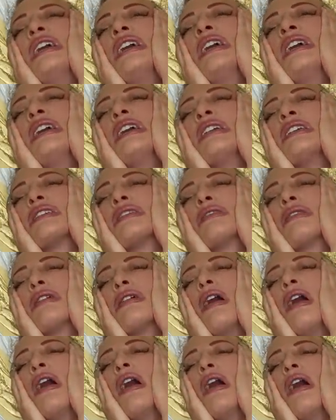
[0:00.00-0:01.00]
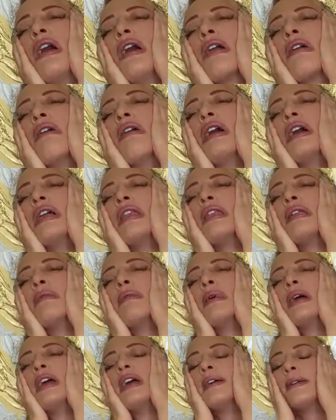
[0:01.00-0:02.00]
What is wrong with
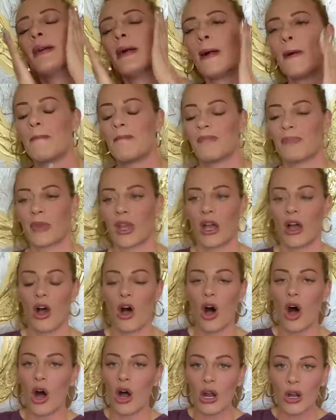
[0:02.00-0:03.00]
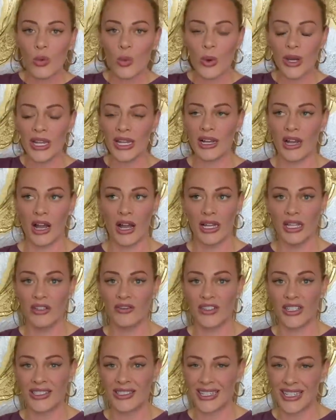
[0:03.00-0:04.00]
me? Are we kind of
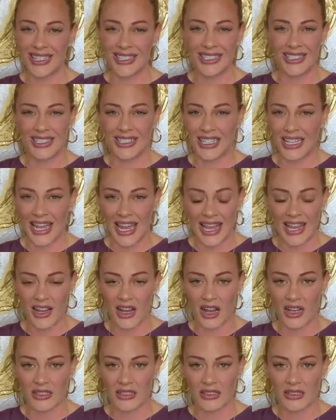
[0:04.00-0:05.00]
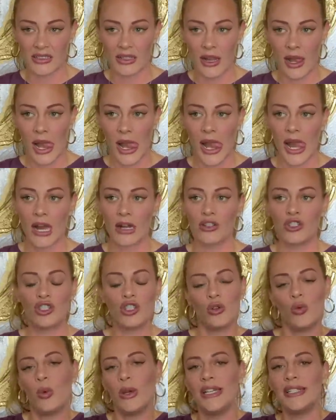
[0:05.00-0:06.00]
addicted to chaos?
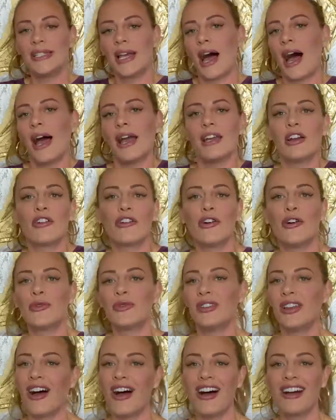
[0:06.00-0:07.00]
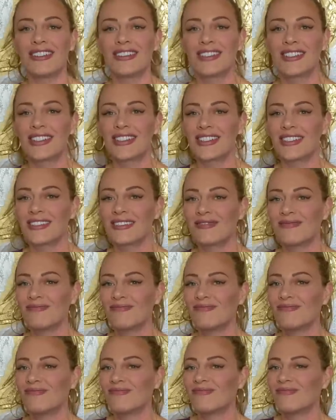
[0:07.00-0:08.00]
Do we tie our own knots
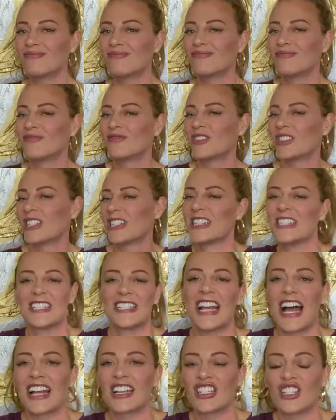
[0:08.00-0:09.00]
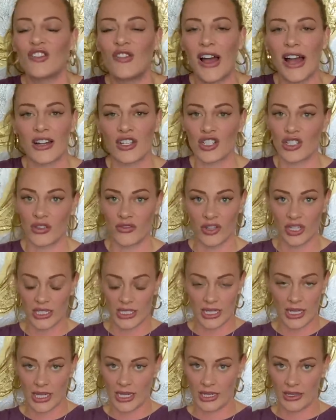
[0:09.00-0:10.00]
for the satisfaction of
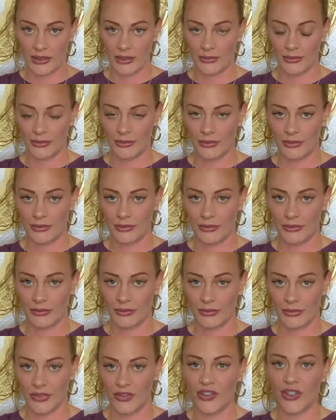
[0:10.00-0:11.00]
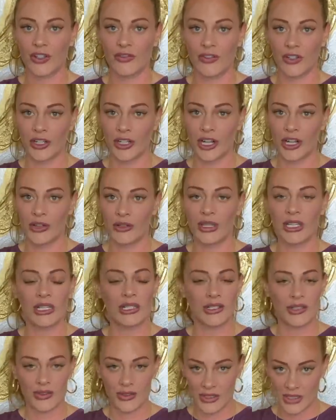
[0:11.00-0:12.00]
untying them? If you're a Virgo, the
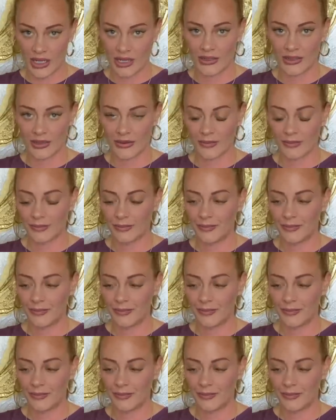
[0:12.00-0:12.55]
answer is yes.